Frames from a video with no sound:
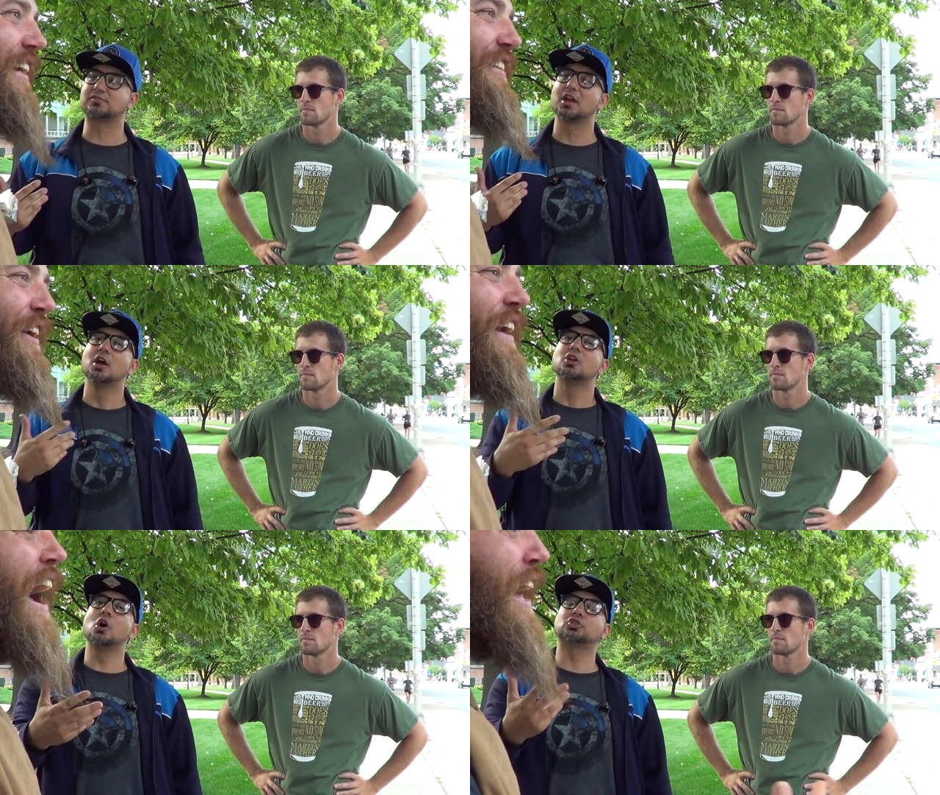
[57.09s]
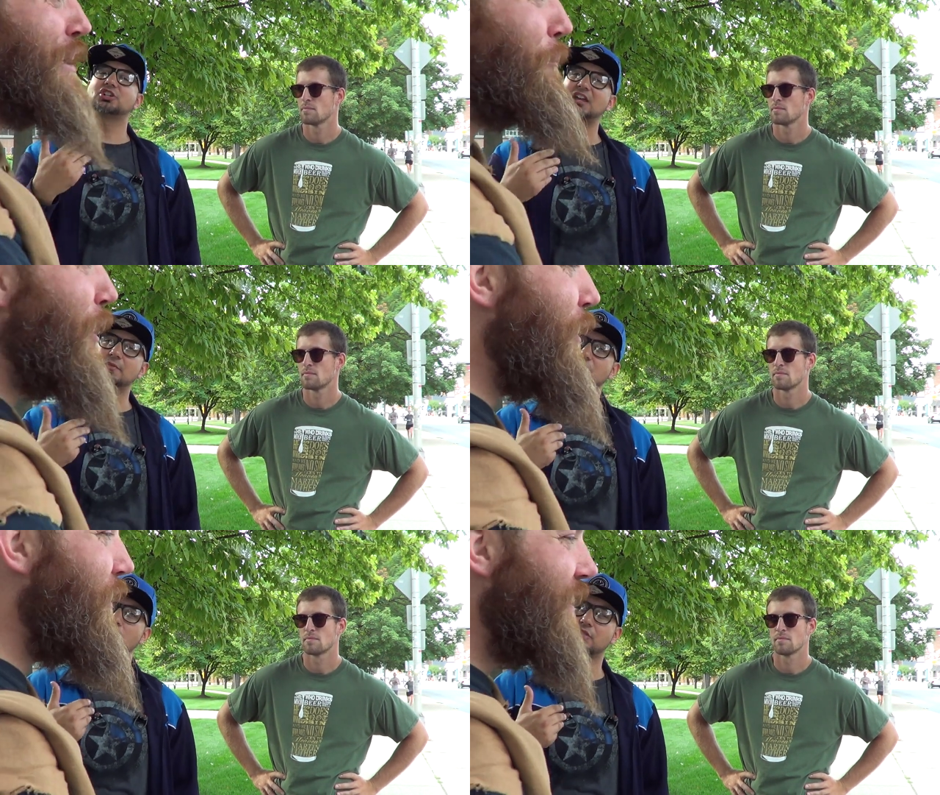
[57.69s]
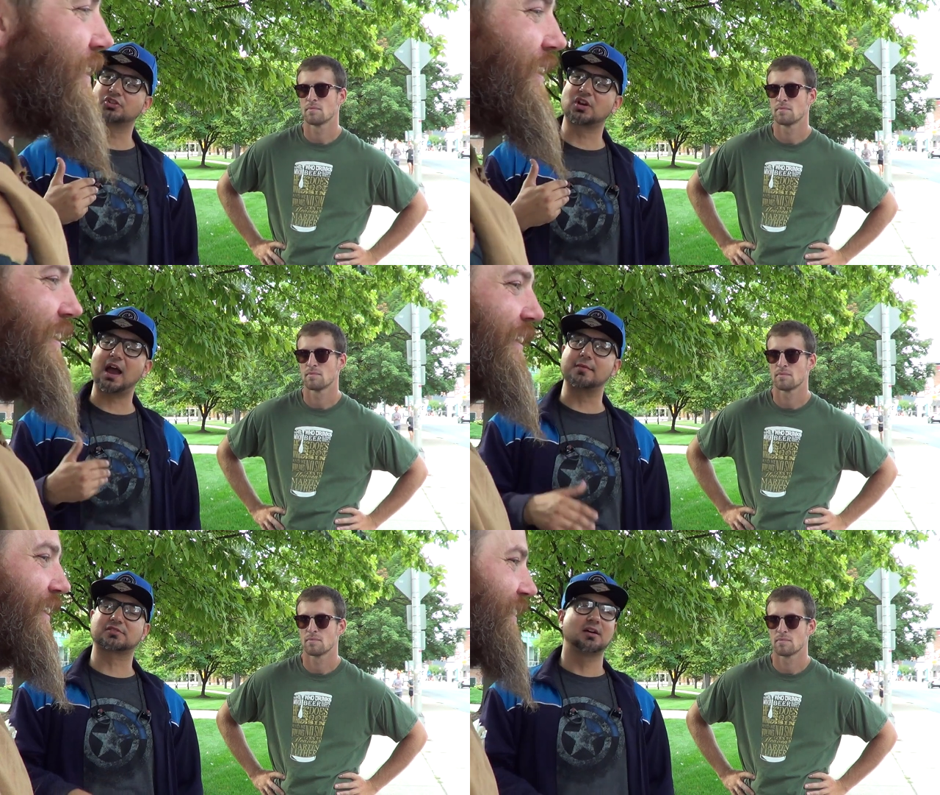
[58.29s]
Speaker 1: He said it, bro. Just
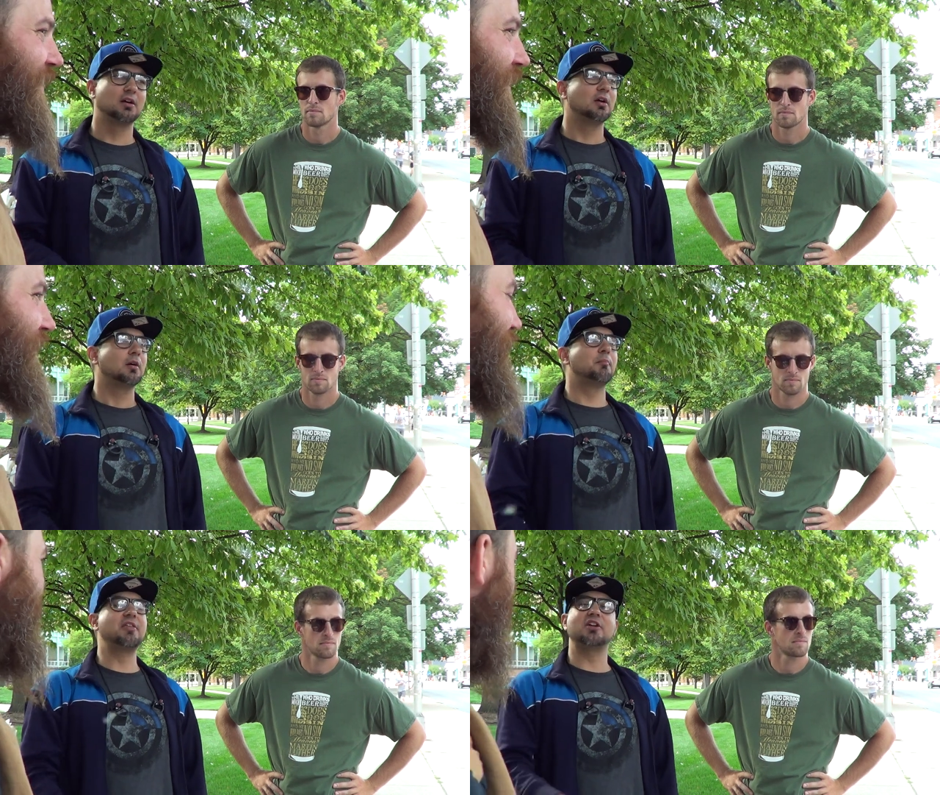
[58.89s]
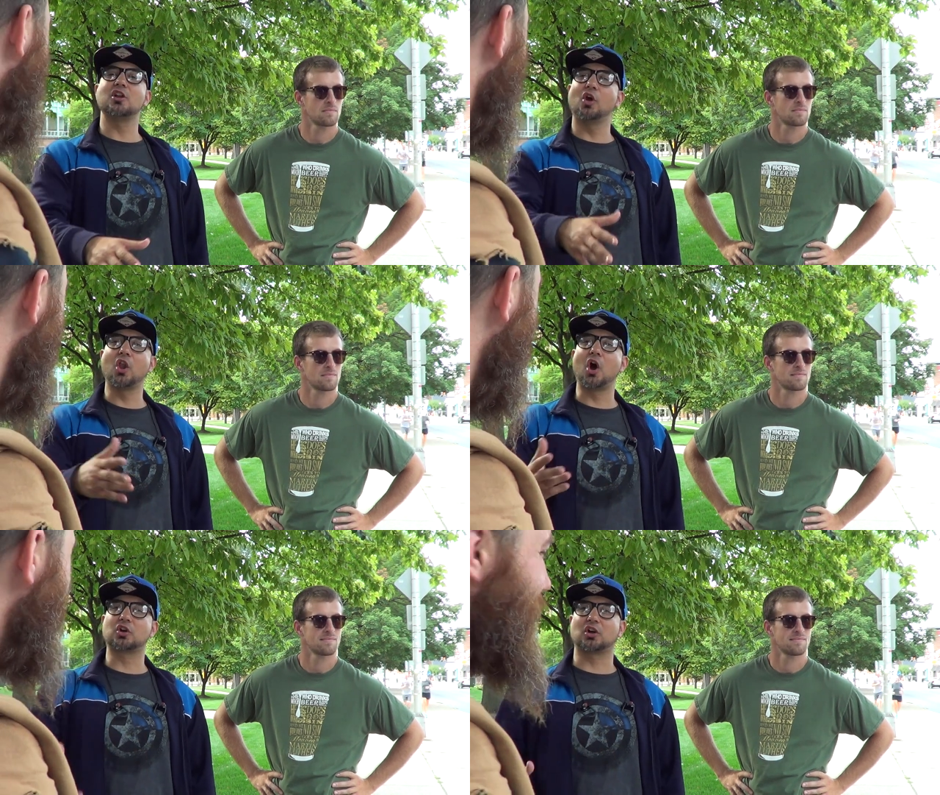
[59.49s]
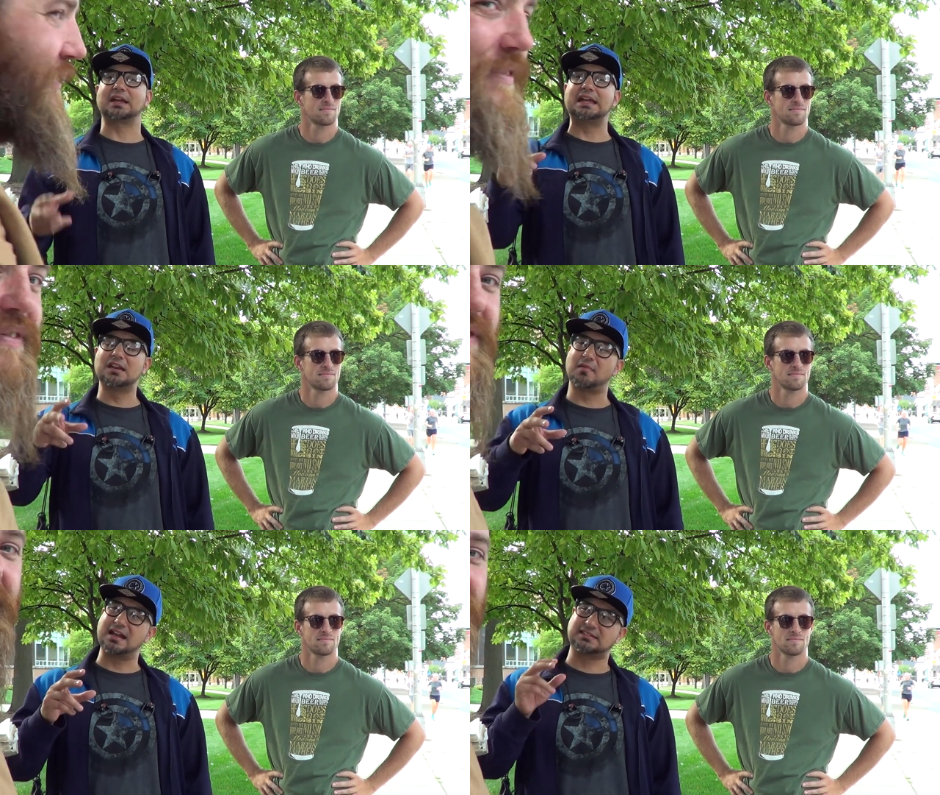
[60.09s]
like with the northern tribes. But they're no longer
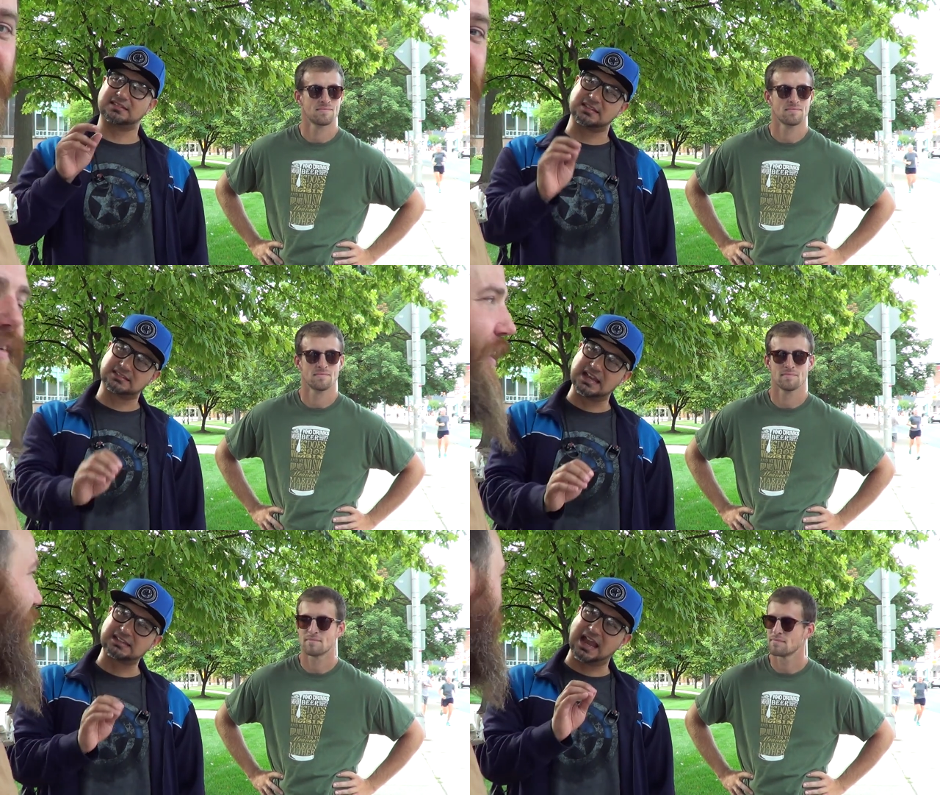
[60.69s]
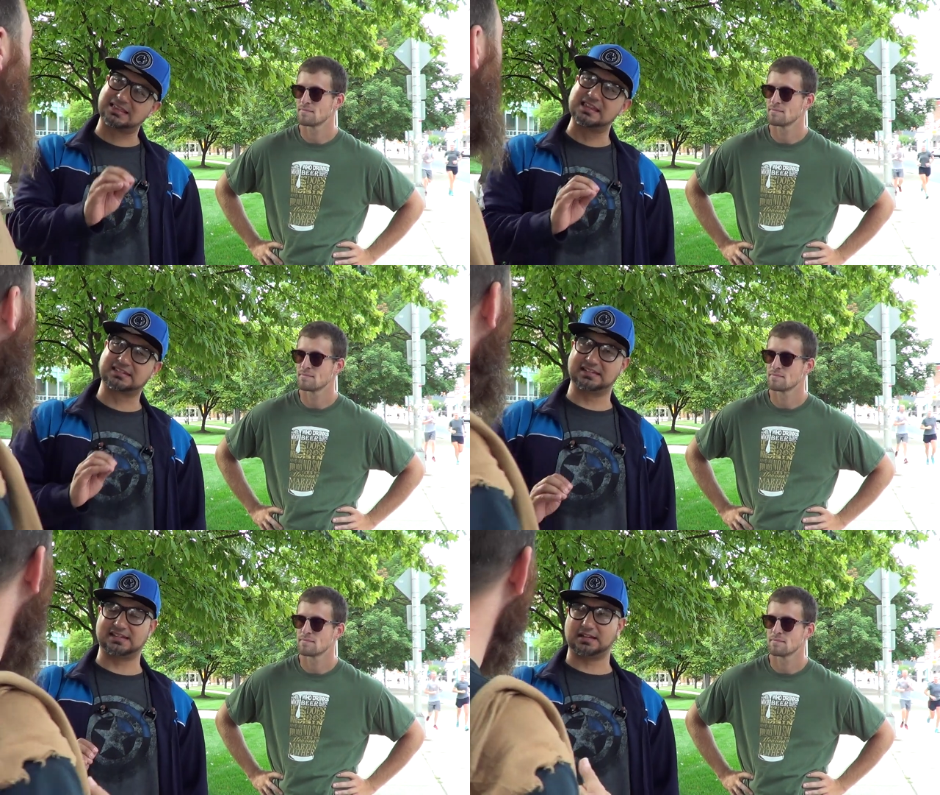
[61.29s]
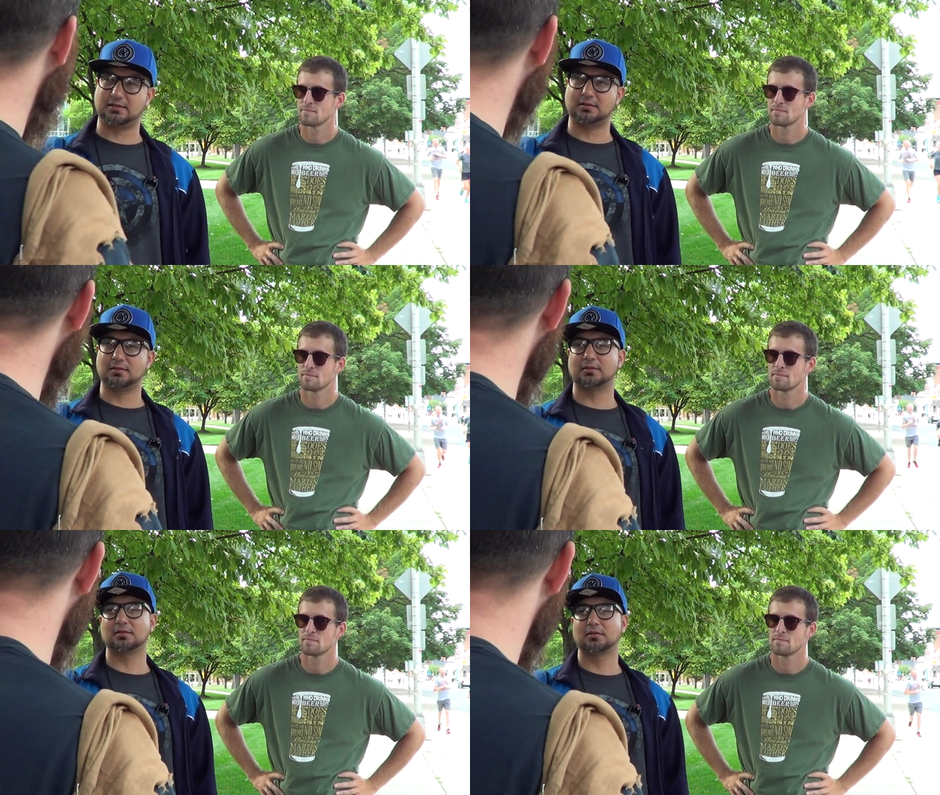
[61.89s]
Edomites as distinct ethnicity. Where did he say
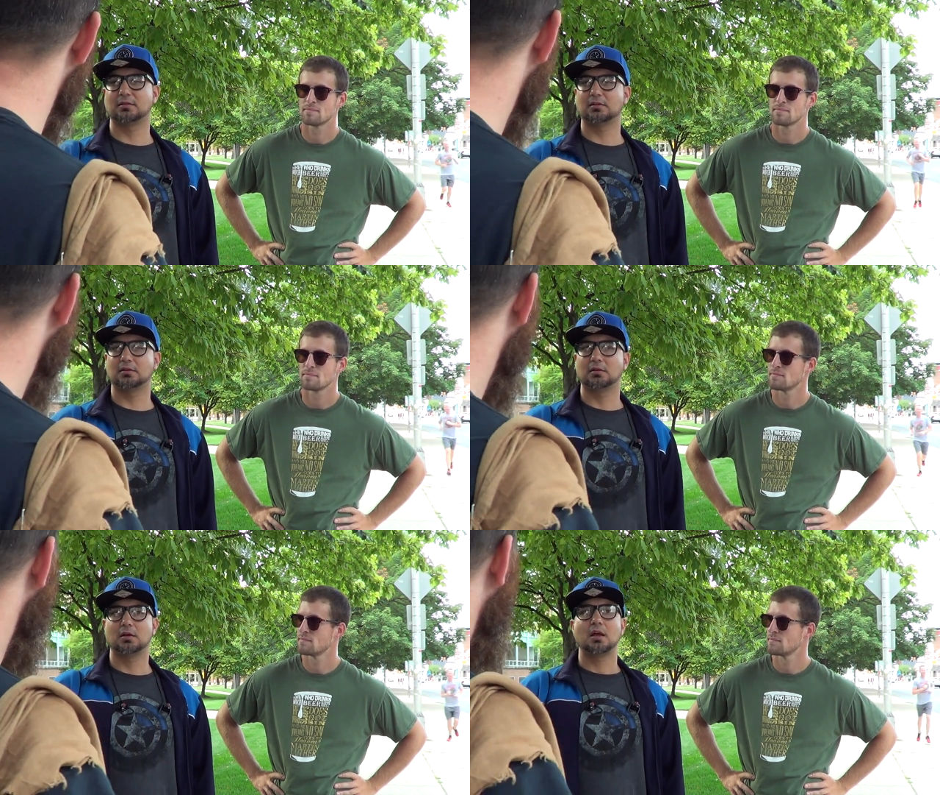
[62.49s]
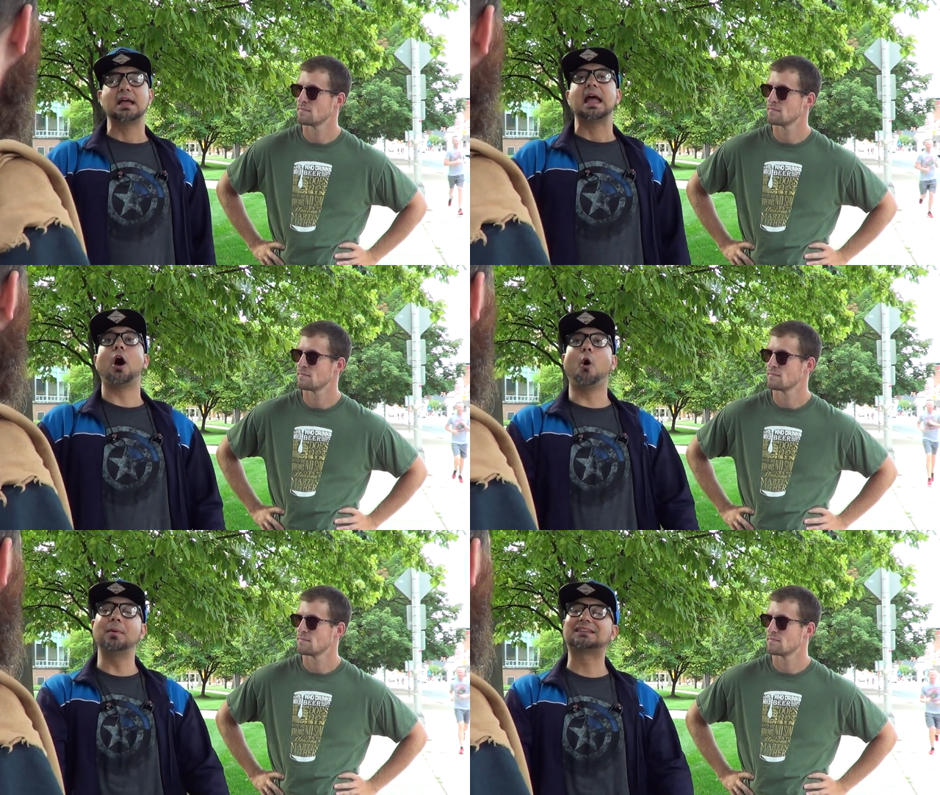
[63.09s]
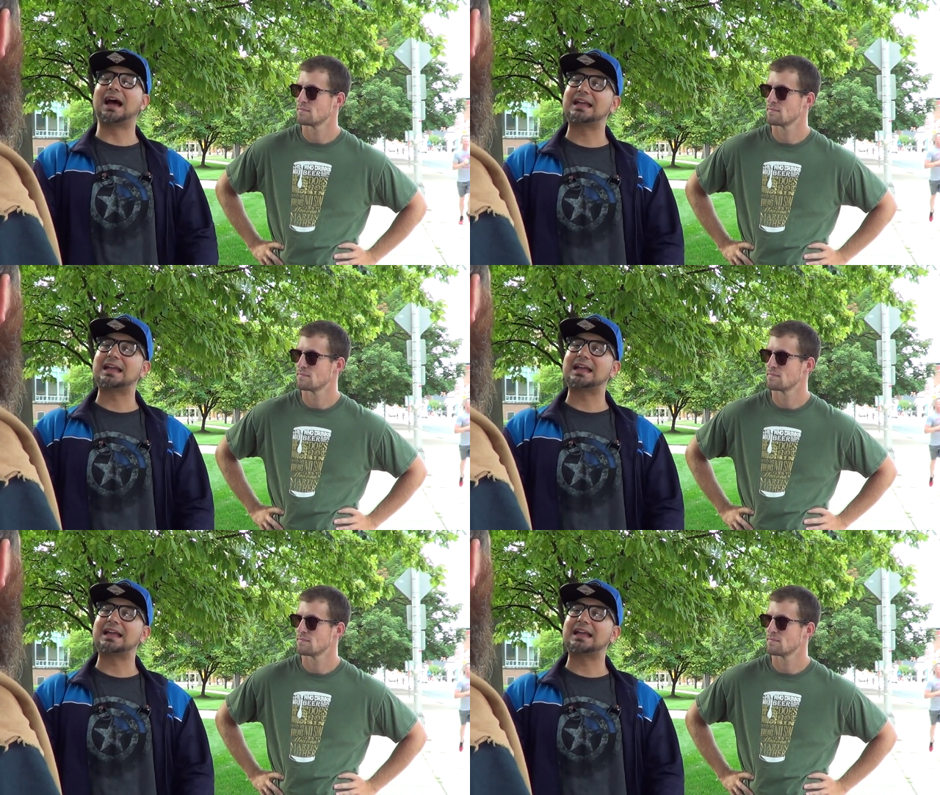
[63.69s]
that? Obadiah